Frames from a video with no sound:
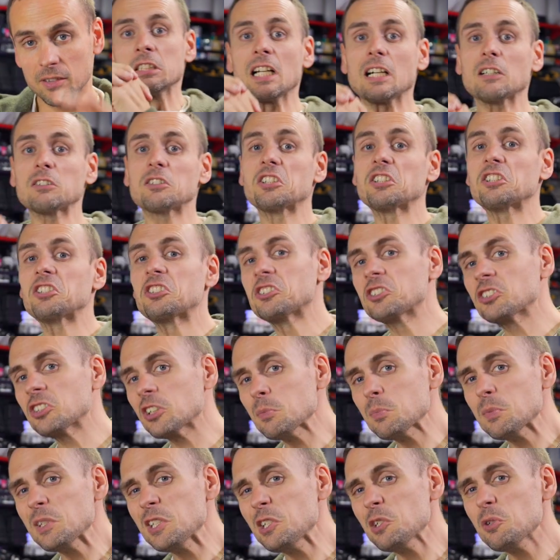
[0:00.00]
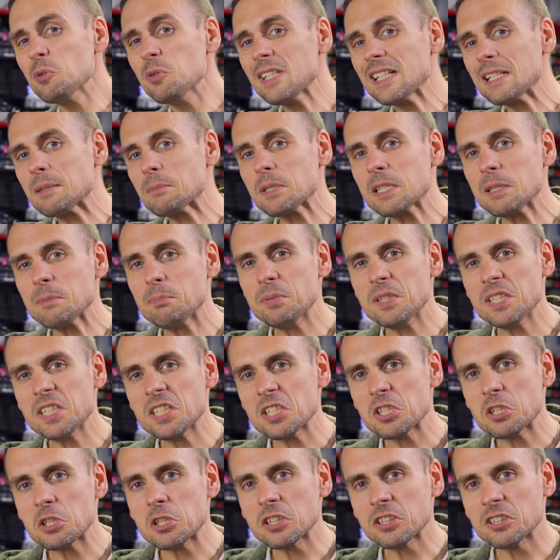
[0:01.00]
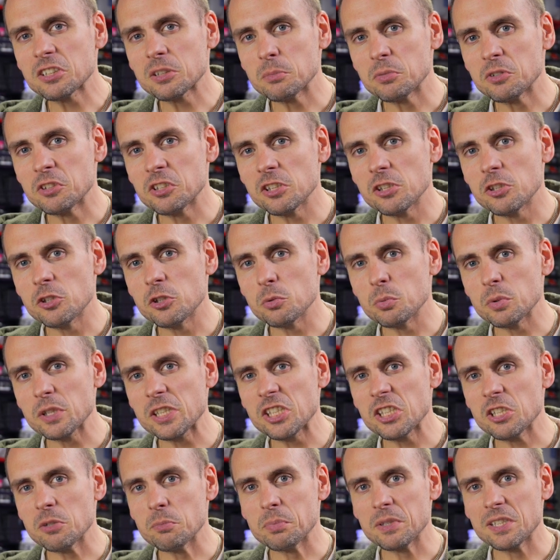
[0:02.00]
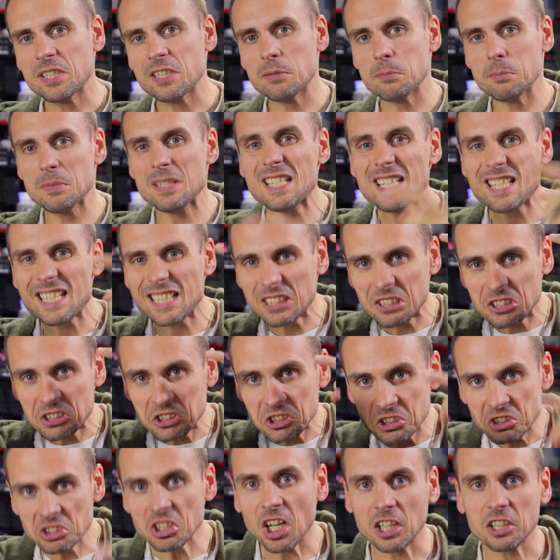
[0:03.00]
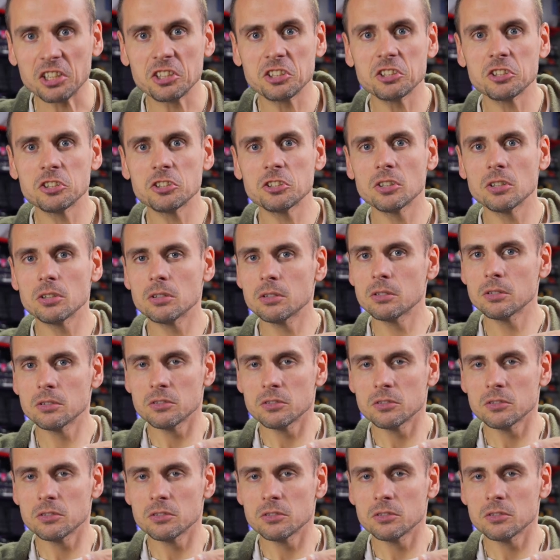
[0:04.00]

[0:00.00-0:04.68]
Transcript: Now to some of you that might be an awesome situation, but to me that sucks.